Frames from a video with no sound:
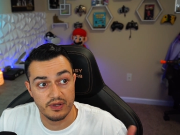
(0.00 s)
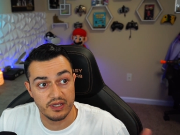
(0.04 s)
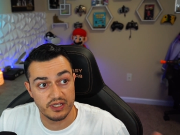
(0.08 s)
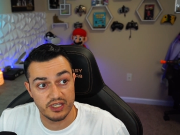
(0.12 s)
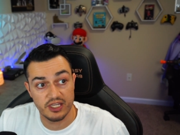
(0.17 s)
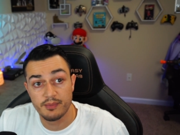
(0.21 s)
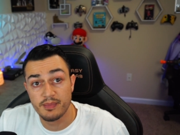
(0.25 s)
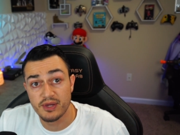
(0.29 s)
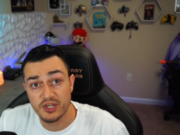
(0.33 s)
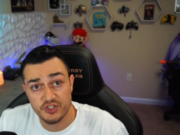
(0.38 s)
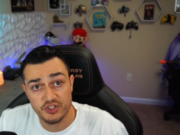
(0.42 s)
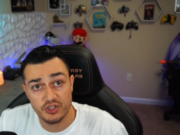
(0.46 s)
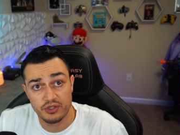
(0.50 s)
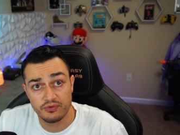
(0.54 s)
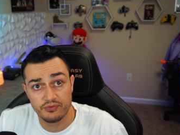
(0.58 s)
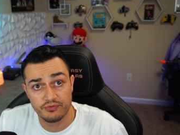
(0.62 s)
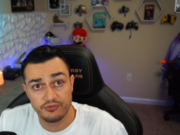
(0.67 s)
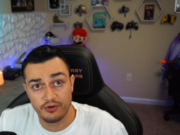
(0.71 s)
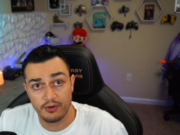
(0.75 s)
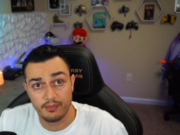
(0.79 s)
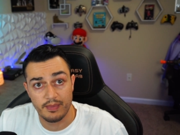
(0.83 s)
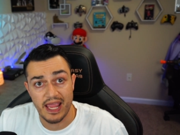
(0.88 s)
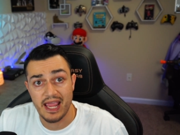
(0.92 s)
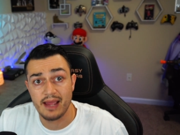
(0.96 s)
commission
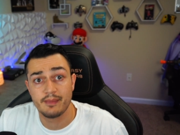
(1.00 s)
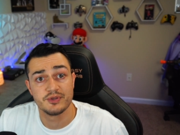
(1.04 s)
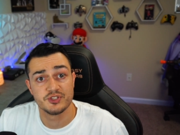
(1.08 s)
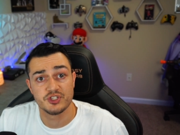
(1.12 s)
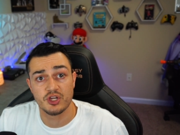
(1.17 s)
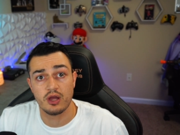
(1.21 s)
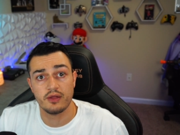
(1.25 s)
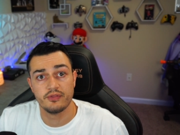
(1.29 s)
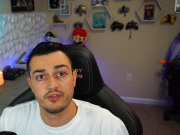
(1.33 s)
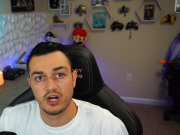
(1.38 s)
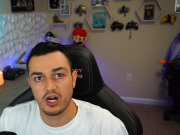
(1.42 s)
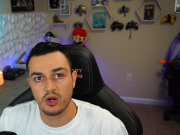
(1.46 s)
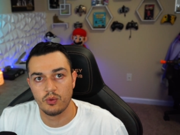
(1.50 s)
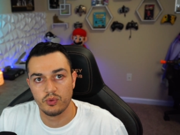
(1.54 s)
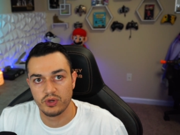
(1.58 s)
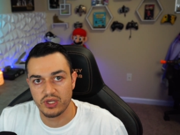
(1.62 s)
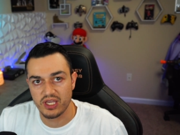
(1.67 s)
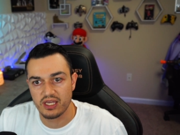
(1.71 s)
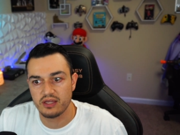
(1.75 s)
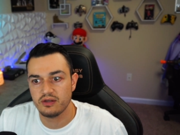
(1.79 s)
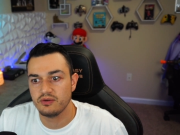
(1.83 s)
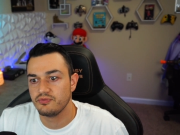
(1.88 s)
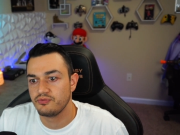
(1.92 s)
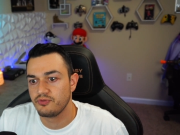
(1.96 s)
from Amazon that I will
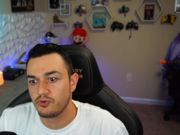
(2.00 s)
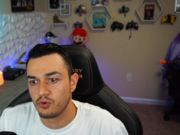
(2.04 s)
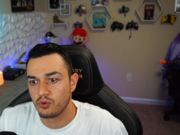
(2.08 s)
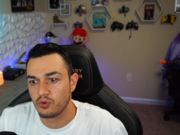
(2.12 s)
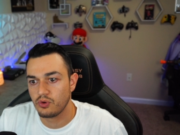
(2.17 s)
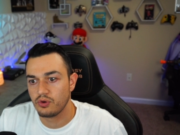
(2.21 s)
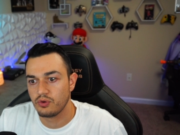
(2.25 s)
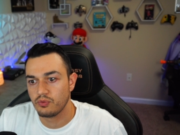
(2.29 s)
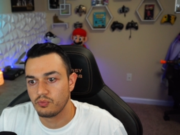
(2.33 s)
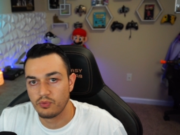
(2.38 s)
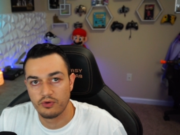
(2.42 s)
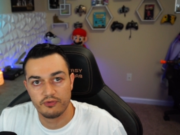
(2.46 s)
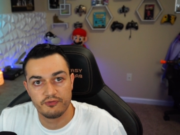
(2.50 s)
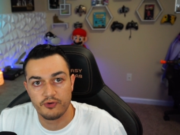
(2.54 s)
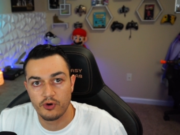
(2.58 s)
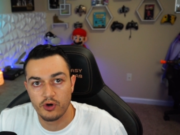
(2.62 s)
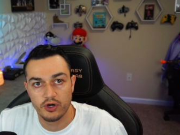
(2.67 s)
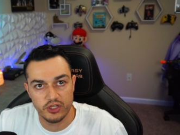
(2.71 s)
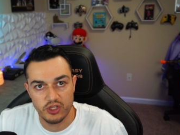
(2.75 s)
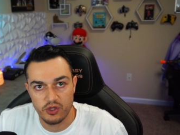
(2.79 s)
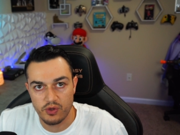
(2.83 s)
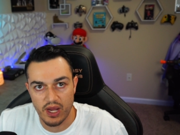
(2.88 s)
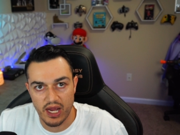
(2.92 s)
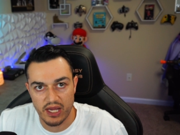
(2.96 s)
get for
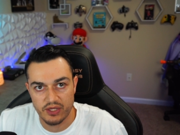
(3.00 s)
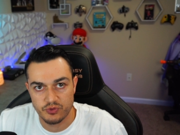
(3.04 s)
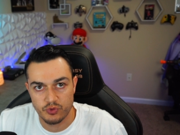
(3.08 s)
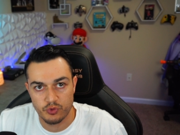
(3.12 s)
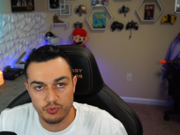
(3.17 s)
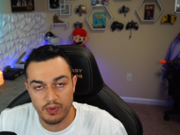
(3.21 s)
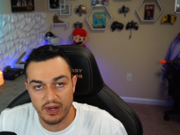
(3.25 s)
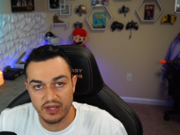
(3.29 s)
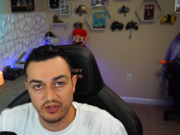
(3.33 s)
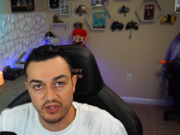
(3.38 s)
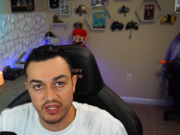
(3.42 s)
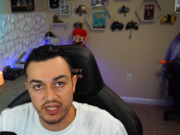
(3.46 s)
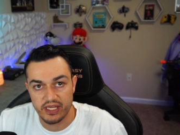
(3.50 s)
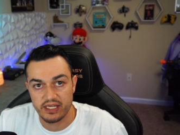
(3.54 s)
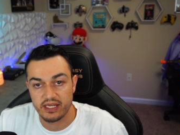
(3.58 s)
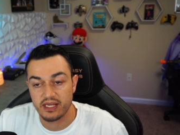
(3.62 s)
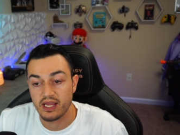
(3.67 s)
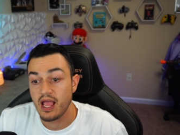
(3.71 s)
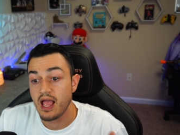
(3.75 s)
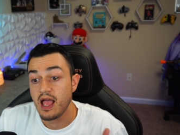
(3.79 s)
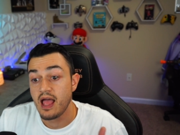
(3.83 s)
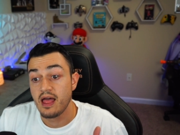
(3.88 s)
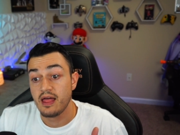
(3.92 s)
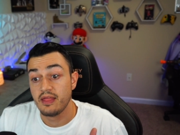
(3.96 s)
referring you guys with my link.
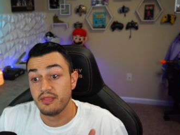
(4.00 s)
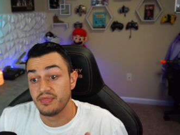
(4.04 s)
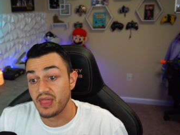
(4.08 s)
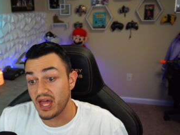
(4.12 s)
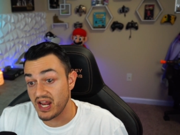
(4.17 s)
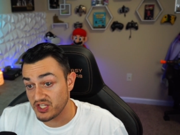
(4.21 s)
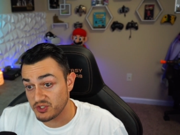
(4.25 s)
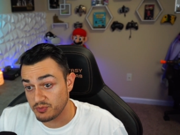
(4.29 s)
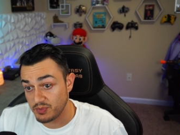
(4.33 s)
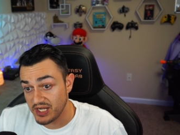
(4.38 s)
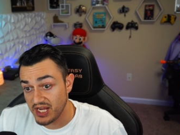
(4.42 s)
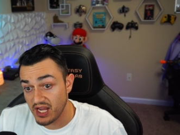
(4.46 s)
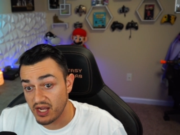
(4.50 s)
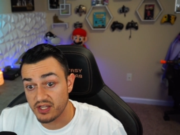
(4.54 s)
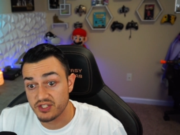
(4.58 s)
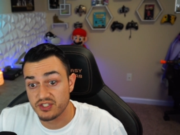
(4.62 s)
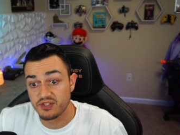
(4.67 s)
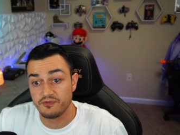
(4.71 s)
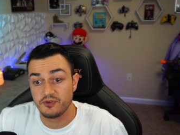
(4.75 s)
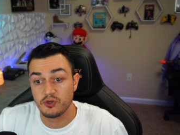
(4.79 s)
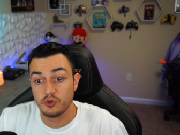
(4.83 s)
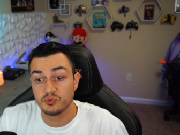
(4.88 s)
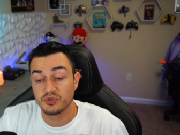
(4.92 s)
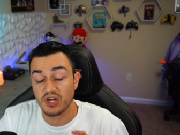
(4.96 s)
That is because
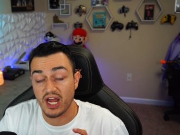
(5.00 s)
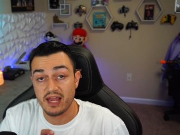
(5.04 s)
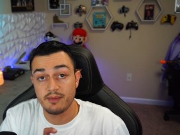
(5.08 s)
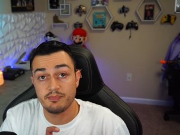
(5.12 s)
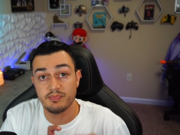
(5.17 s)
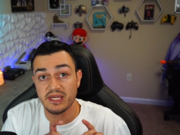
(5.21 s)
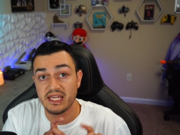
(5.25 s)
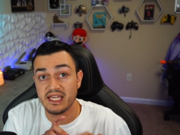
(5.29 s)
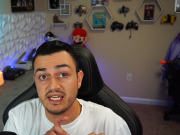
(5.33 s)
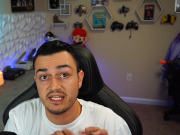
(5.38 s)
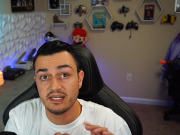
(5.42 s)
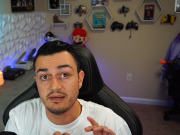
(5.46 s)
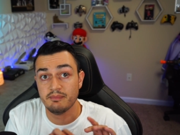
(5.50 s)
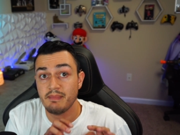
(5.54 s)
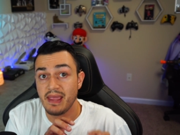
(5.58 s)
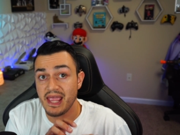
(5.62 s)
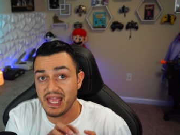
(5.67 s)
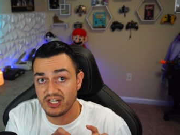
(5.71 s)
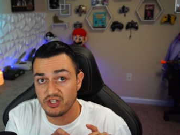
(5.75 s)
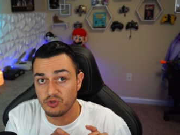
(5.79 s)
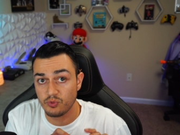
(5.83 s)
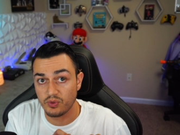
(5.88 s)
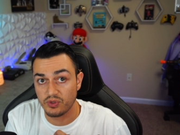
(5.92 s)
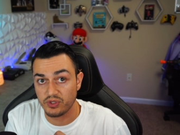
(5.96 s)
if you type in
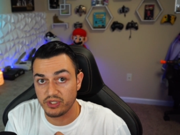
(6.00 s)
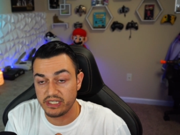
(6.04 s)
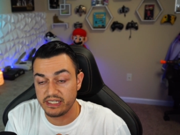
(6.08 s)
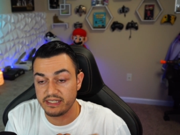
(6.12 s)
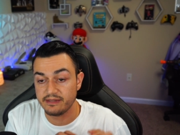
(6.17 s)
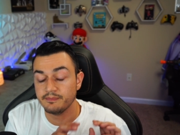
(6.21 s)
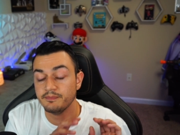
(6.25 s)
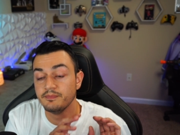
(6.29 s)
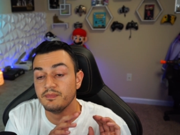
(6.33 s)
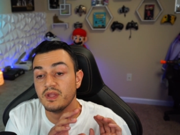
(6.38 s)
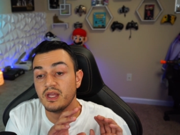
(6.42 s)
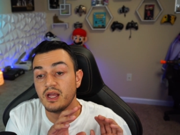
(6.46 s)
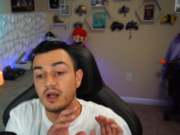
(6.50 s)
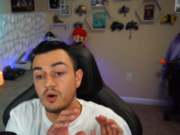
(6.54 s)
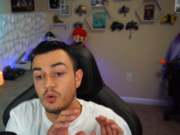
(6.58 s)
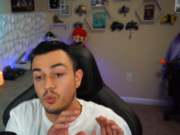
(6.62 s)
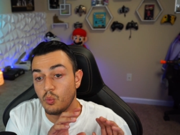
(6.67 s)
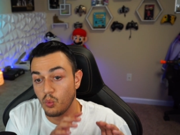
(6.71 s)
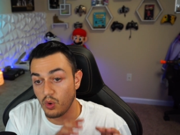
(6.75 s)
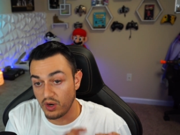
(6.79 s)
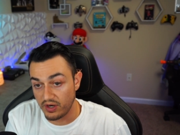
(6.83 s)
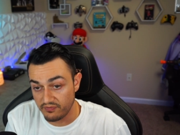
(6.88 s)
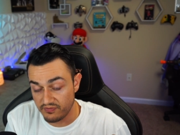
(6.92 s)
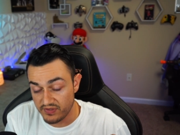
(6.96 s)
manually
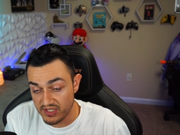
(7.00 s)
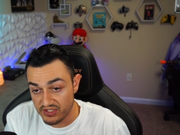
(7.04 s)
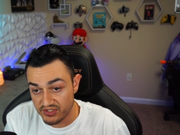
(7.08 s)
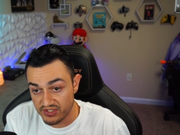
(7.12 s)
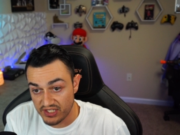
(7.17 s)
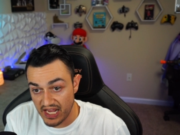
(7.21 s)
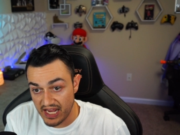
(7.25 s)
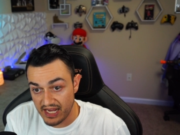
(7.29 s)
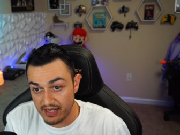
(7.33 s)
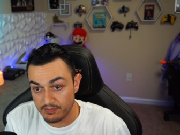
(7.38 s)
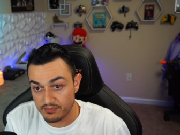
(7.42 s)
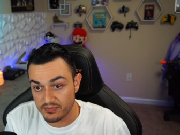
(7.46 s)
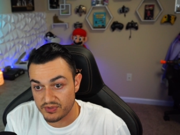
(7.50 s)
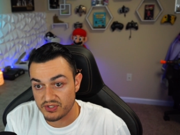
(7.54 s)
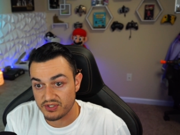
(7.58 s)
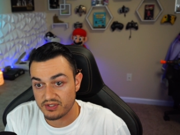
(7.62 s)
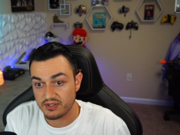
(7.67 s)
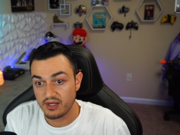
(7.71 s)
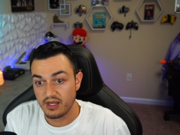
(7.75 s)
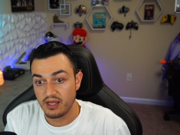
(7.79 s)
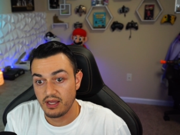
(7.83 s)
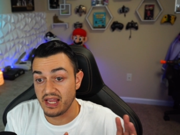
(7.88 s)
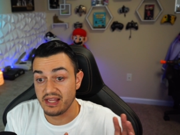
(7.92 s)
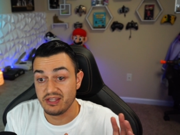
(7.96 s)
one of these names,
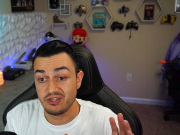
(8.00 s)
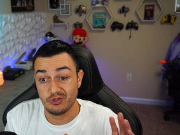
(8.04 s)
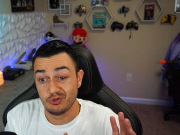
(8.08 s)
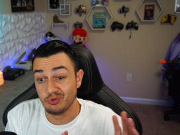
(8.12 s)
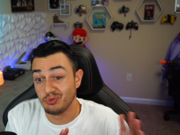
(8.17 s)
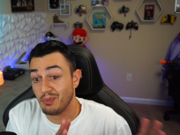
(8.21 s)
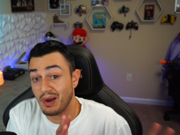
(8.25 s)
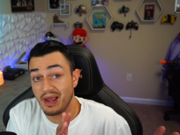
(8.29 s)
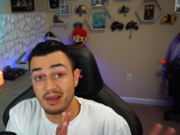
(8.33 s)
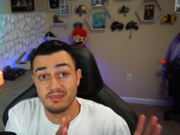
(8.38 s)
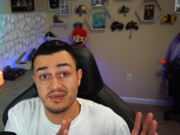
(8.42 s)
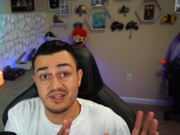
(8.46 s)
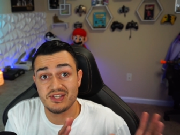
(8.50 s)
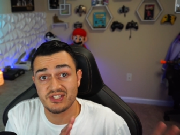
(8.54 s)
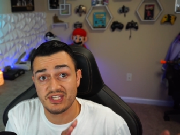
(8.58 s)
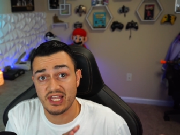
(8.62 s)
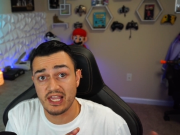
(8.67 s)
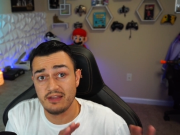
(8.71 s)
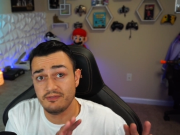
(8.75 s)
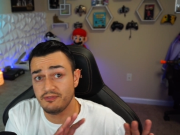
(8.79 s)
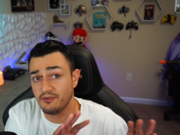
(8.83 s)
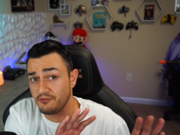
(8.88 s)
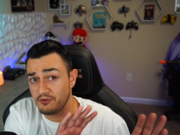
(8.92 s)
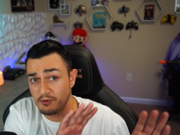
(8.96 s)
you might be
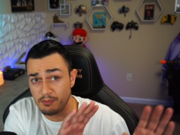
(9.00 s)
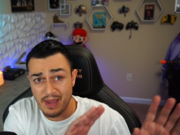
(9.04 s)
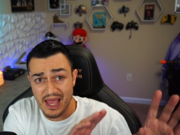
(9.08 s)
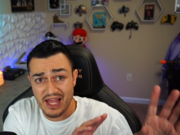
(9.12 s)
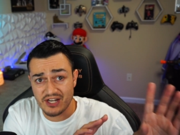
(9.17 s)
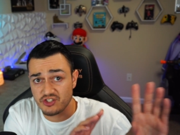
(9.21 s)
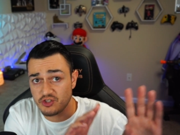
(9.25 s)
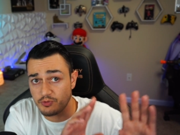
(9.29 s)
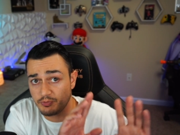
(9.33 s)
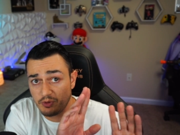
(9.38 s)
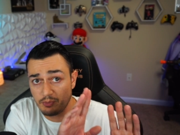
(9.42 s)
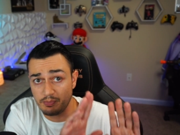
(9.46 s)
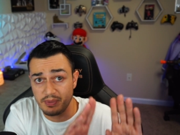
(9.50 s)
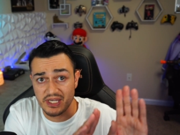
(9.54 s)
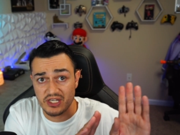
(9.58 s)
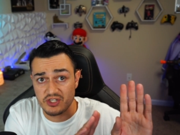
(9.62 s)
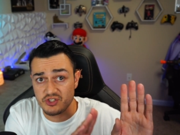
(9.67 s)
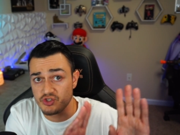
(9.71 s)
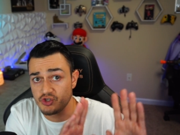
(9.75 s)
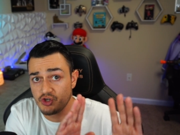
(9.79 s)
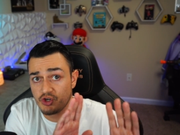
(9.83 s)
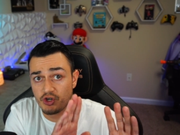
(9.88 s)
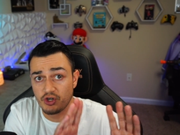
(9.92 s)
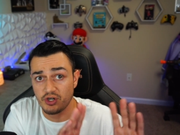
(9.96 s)
safe if you match up the
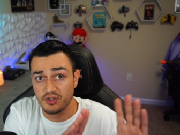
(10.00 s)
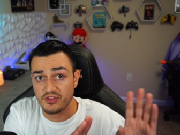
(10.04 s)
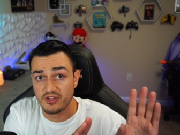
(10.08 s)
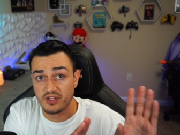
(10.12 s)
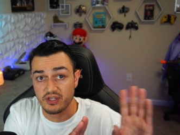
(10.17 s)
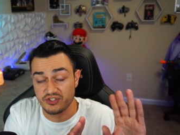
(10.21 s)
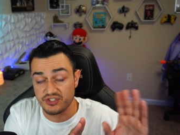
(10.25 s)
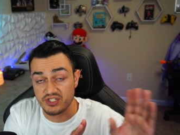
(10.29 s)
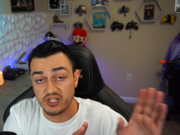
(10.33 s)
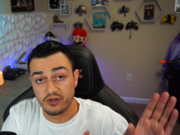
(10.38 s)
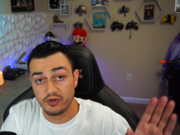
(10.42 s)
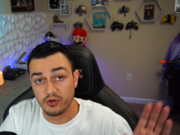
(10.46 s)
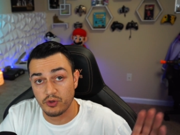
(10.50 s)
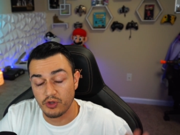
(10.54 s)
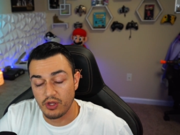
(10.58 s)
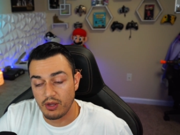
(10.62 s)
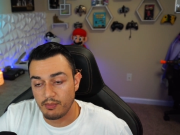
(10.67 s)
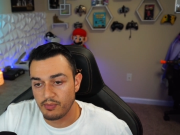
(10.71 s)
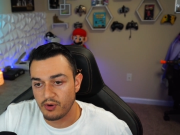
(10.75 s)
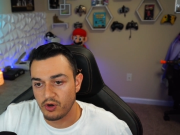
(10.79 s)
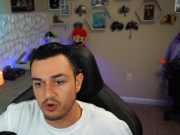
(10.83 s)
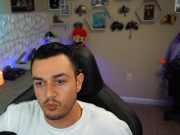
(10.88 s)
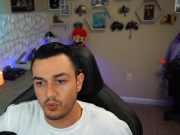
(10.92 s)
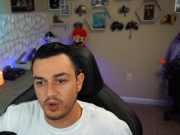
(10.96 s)
picture and the serial
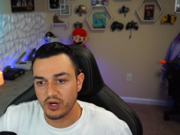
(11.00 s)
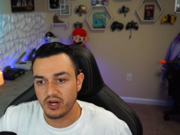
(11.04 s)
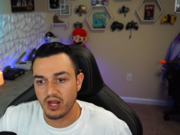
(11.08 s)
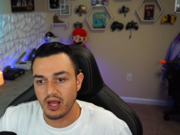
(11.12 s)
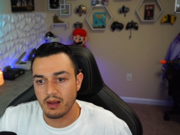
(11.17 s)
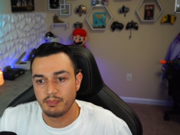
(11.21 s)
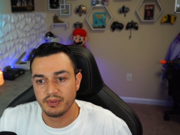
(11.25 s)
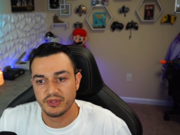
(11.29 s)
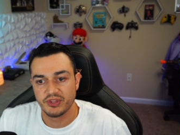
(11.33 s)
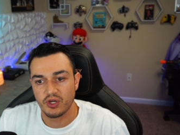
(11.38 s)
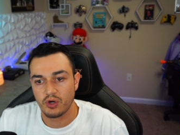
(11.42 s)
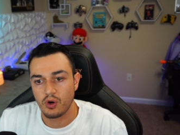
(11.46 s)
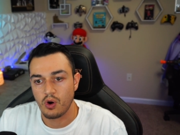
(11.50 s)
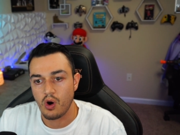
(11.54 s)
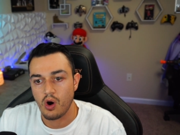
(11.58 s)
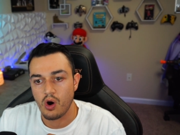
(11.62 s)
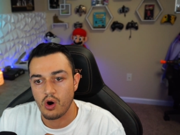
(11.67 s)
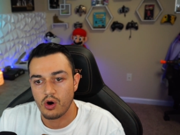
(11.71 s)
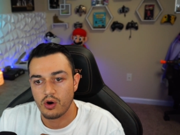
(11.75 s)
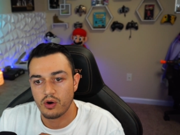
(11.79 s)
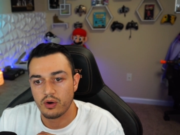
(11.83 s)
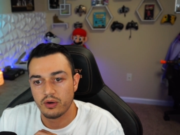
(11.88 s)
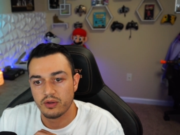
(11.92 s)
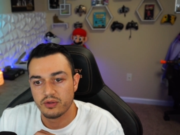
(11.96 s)
number and whatnot, but there
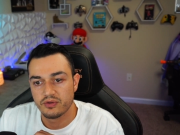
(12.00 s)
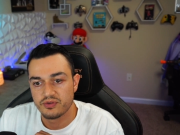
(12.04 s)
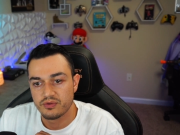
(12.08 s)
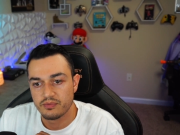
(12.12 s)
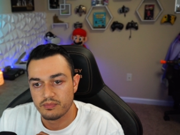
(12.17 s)
are